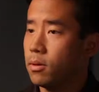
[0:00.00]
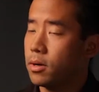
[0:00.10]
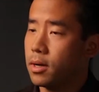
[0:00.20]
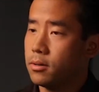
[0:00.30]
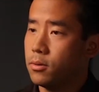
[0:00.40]

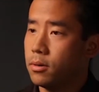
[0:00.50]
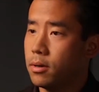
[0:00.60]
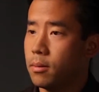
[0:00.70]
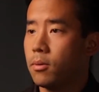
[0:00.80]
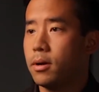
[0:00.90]
looking at doing an
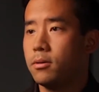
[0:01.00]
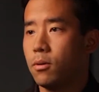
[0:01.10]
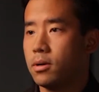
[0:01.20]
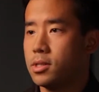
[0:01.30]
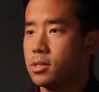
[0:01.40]
upgrade to
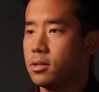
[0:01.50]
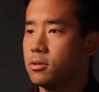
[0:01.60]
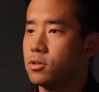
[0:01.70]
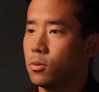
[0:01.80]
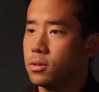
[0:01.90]
our existing
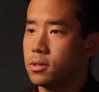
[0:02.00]
storage